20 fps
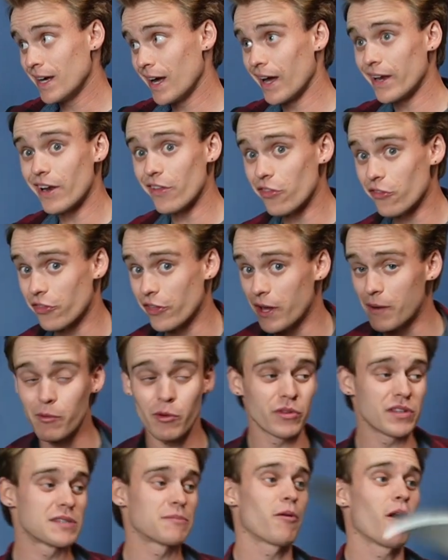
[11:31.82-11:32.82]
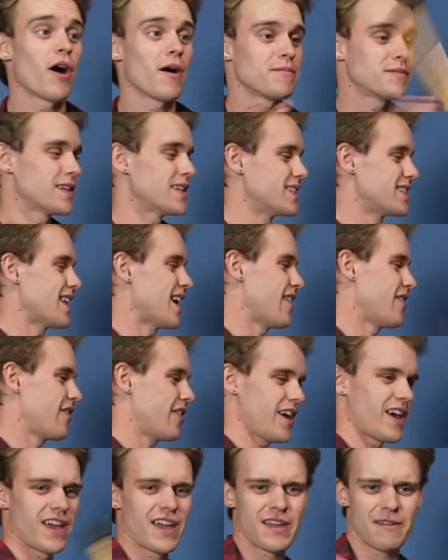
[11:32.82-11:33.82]
Another thing about these props is that
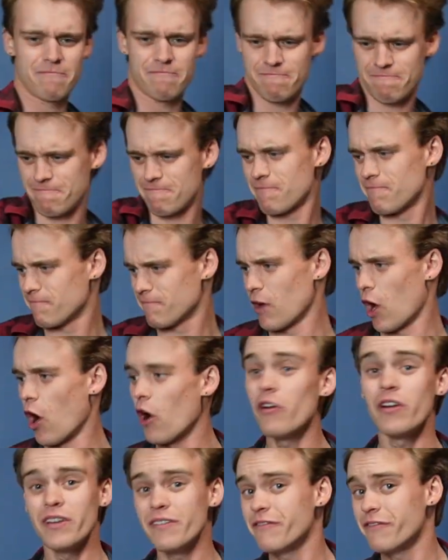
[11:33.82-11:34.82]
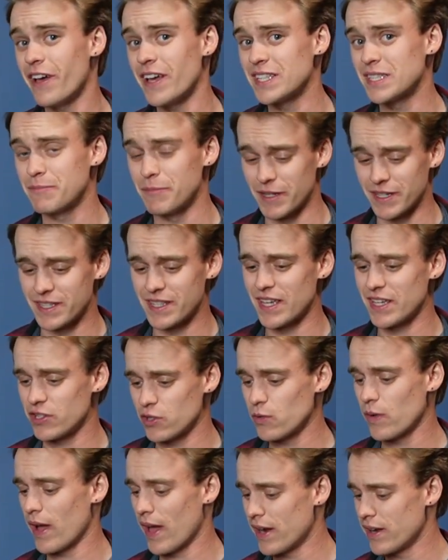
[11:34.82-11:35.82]
they are investments. They
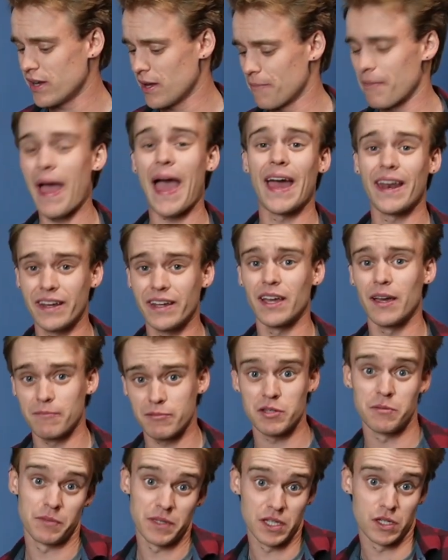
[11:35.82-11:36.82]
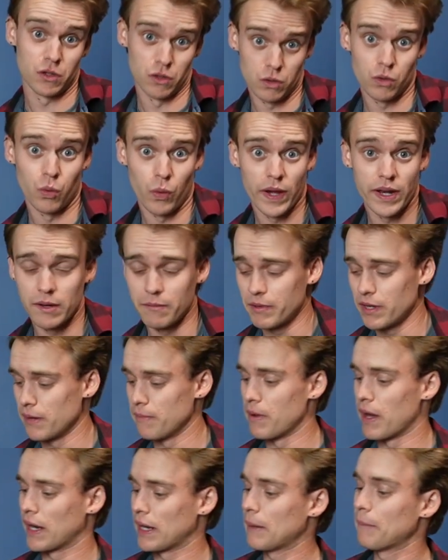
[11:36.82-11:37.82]
do end up adding up to be quite a bit of
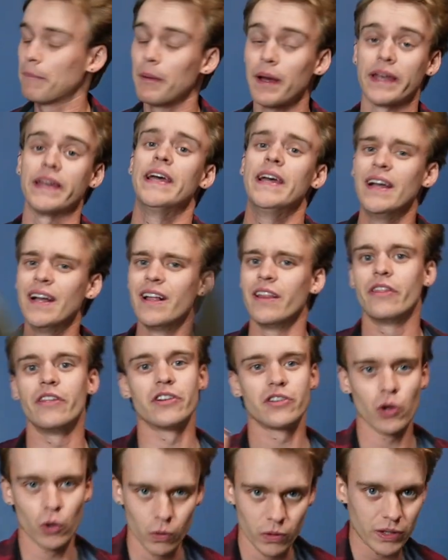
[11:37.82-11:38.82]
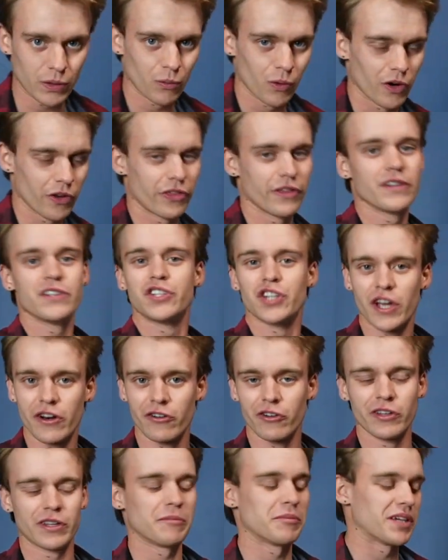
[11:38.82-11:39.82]
money, but they're totally worth it
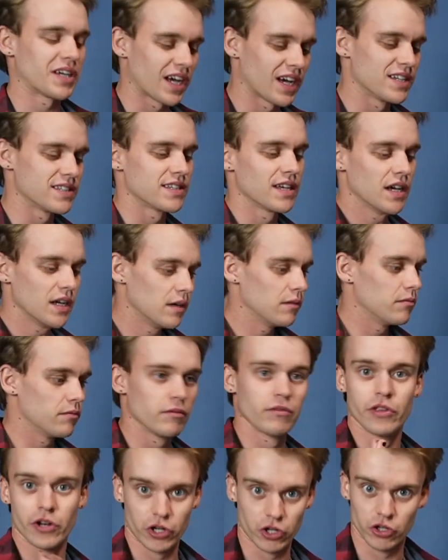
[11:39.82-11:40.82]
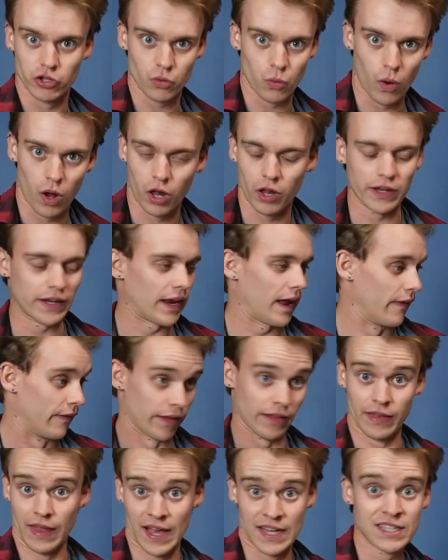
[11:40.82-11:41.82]
generally because they're good quality and
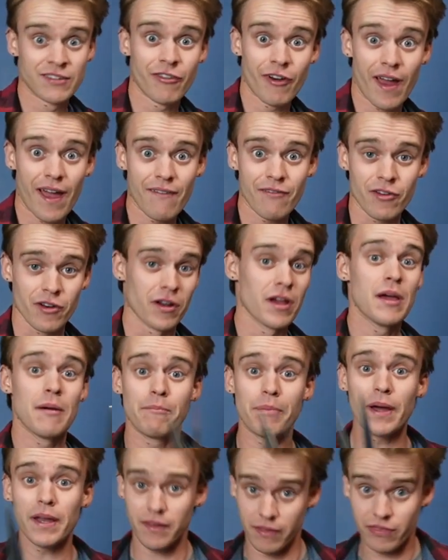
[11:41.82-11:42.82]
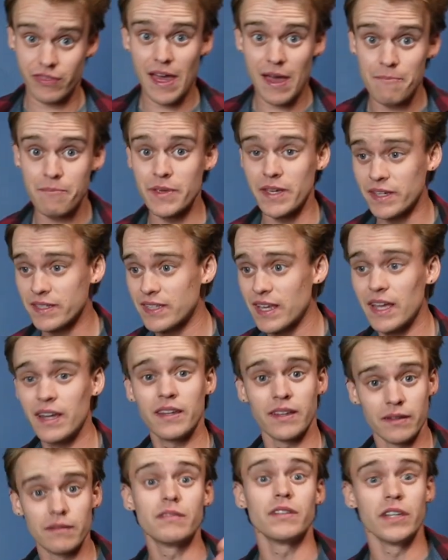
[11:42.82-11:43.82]
they last forever. But that being
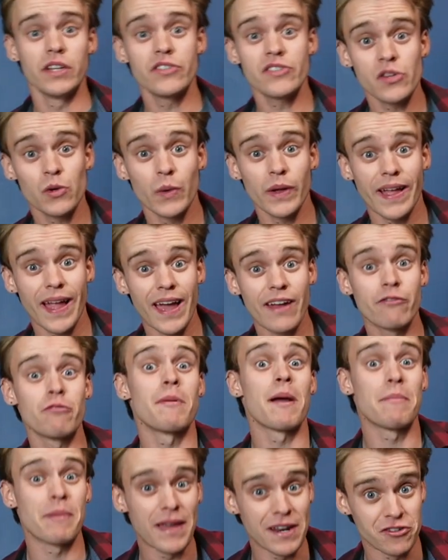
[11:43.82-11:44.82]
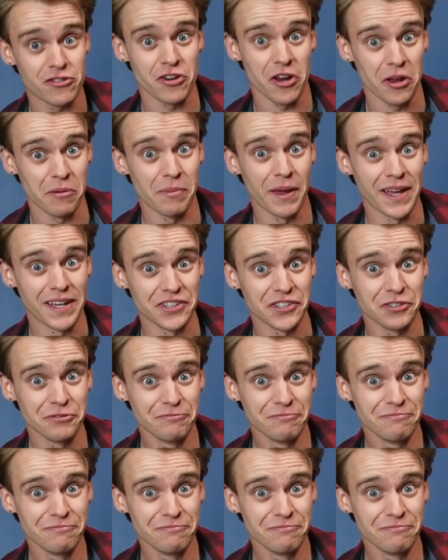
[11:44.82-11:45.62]
said, here's a quick ad for my Patreon page.